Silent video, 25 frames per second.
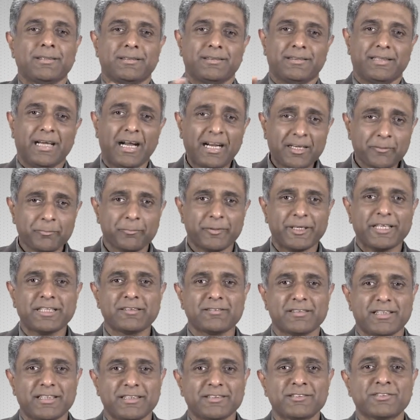That
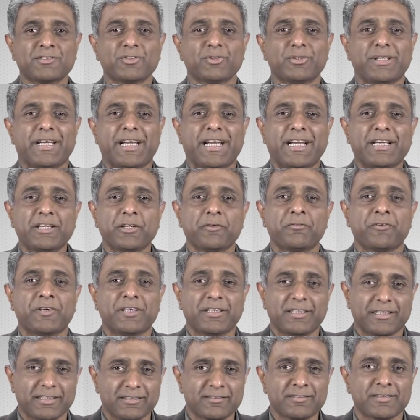brings us to the end of our
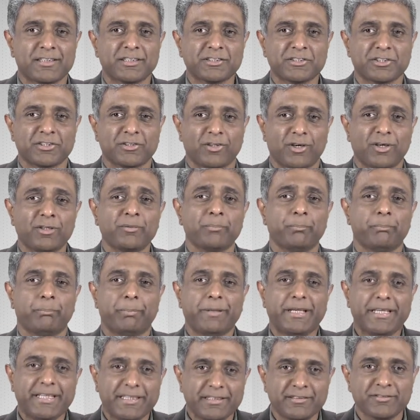discussion on
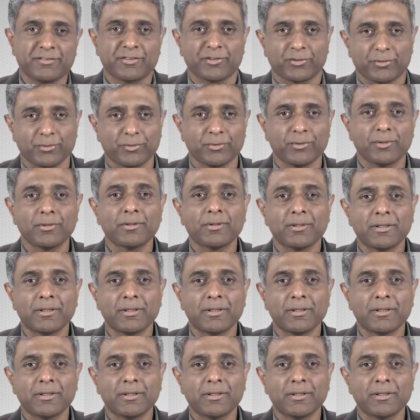Bayes' rule.